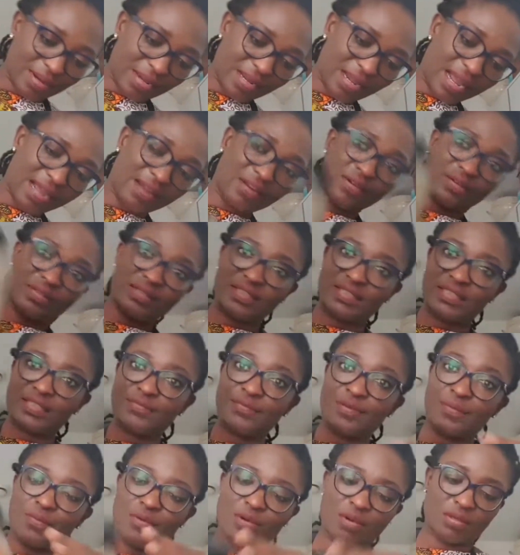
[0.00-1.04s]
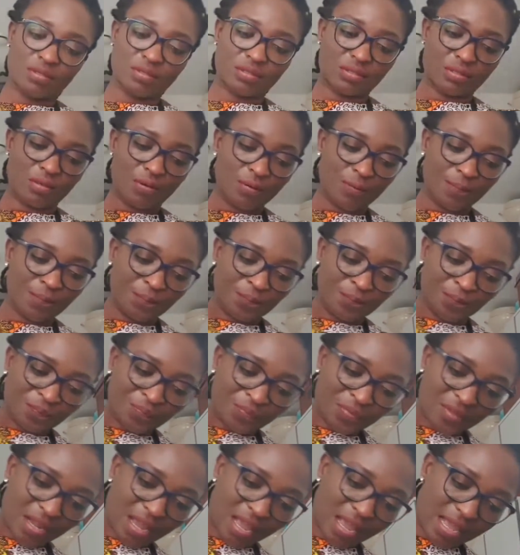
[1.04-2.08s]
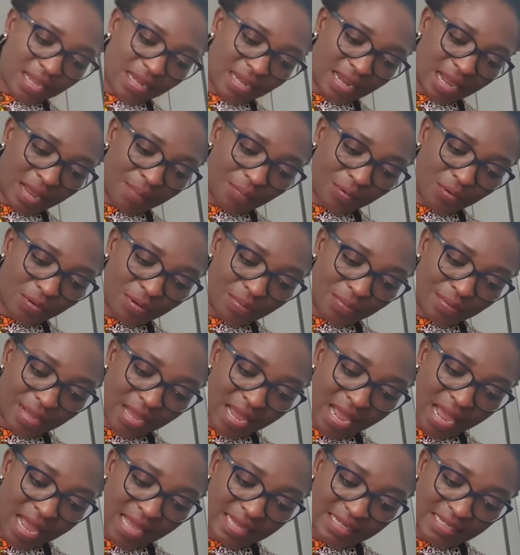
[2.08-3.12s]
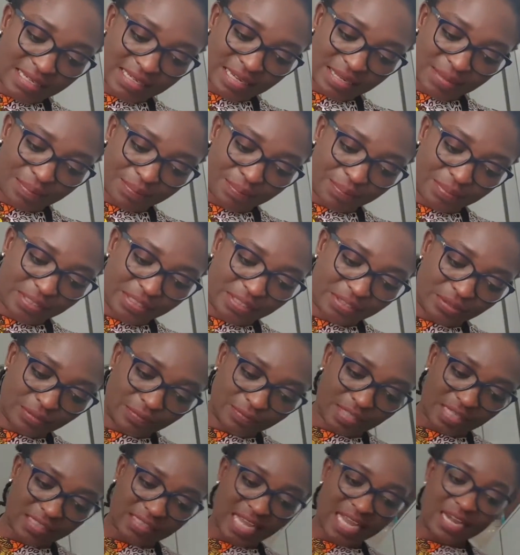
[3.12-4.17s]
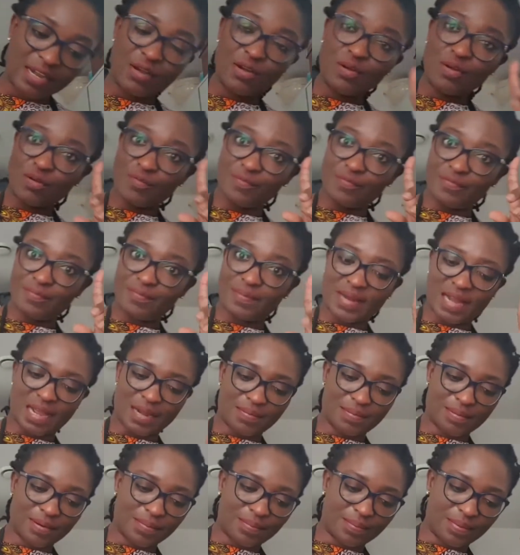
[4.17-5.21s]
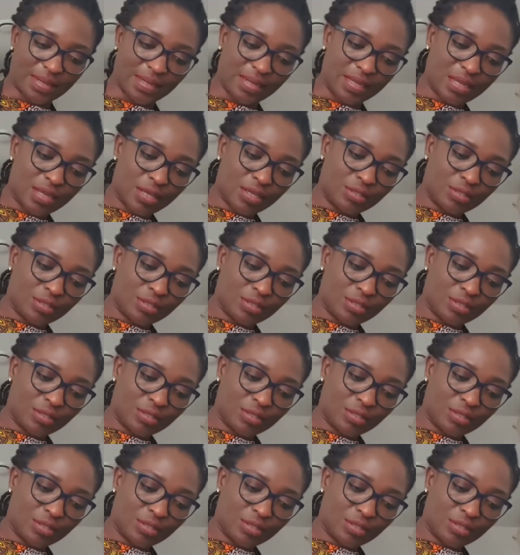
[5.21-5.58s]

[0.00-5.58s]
I got this from Costco, and I'm going to be adding a bit of that. I love black pepper.